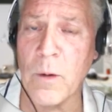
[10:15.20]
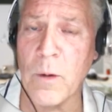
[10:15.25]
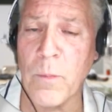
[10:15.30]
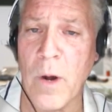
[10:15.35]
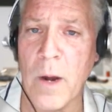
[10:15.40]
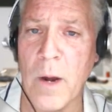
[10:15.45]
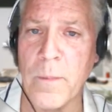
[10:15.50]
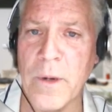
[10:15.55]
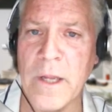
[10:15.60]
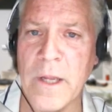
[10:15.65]

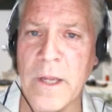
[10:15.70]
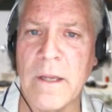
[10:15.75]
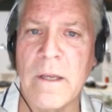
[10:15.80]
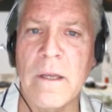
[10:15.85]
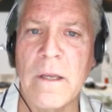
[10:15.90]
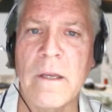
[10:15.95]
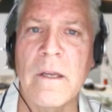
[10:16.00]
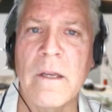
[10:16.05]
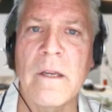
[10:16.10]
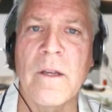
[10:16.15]
Can't be on a rental
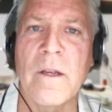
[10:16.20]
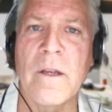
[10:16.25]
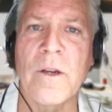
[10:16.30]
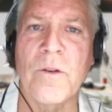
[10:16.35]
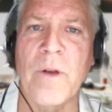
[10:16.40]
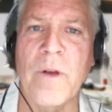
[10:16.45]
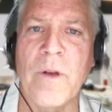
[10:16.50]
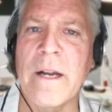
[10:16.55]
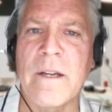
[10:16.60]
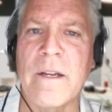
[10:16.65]
property.
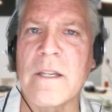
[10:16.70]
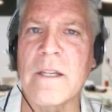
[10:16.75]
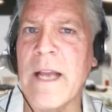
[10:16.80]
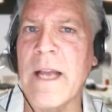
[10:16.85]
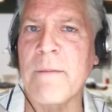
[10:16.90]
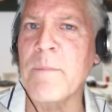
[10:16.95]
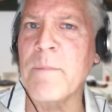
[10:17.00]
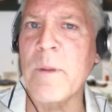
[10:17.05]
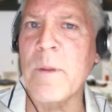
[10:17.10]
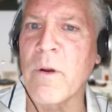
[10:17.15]

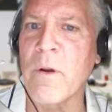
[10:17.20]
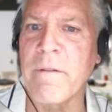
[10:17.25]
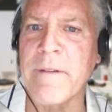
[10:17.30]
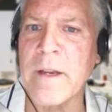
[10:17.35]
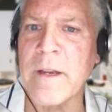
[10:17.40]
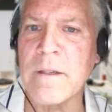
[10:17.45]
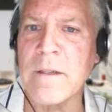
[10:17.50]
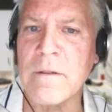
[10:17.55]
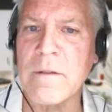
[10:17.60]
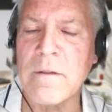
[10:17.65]
Credit
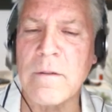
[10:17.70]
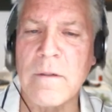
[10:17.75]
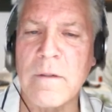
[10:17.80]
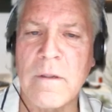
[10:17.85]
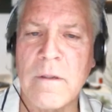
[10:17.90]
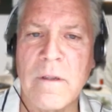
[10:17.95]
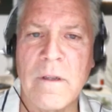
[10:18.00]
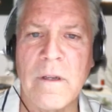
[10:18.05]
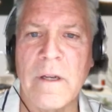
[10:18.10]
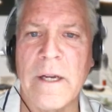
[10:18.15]
doesn't have to be
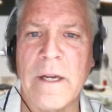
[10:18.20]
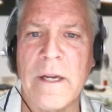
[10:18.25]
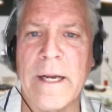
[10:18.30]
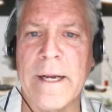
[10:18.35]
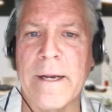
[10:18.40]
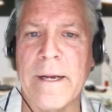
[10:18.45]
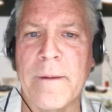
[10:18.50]
perfect.